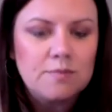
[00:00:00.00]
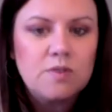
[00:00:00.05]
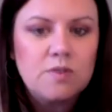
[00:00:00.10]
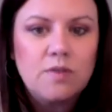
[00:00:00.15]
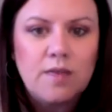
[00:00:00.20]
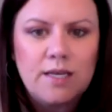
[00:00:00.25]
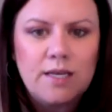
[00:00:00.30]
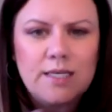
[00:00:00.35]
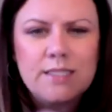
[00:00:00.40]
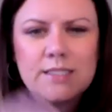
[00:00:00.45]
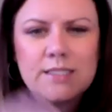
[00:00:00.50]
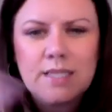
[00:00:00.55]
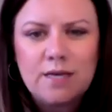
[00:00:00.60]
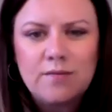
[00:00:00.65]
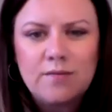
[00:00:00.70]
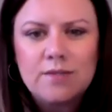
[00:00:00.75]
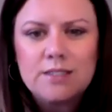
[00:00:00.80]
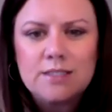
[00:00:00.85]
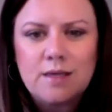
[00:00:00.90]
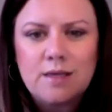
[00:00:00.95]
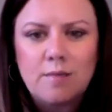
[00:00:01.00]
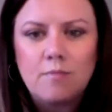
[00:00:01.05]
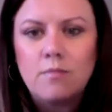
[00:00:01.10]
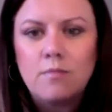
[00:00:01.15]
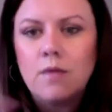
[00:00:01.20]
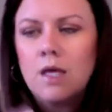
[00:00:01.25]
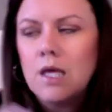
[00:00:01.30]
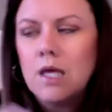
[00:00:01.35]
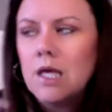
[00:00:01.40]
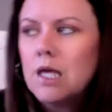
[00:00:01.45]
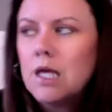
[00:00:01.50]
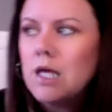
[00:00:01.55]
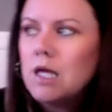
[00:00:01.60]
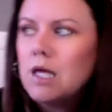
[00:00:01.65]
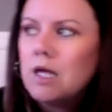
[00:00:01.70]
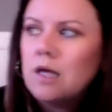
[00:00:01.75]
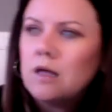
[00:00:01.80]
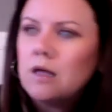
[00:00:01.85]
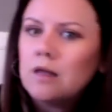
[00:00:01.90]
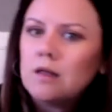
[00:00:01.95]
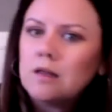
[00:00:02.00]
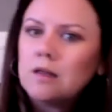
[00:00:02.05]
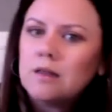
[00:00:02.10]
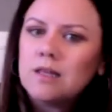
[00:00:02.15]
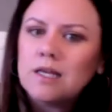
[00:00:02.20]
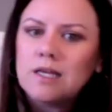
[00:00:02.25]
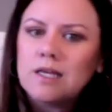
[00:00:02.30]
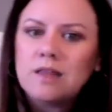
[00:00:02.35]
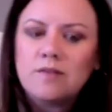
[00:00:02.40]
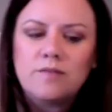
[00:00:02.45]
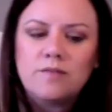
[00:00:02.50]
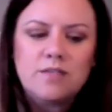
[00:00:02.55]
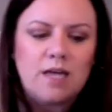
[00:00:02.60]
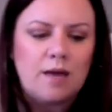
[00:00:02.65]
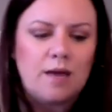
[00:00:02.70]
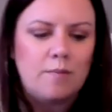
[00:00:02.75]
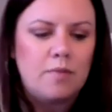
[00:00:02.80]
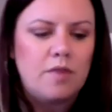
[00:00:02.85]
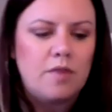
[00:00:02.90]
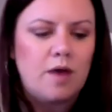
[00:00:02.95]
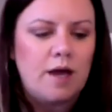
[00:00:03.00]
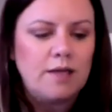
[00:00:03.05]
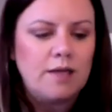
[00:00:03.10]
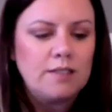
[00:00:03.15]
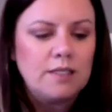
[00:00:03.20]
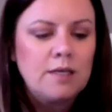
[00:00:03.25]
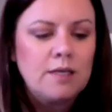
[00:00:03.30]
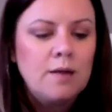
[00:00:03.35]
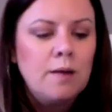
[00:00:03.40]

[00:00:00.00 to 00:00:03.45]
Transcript: So they need to give it some length of time thought.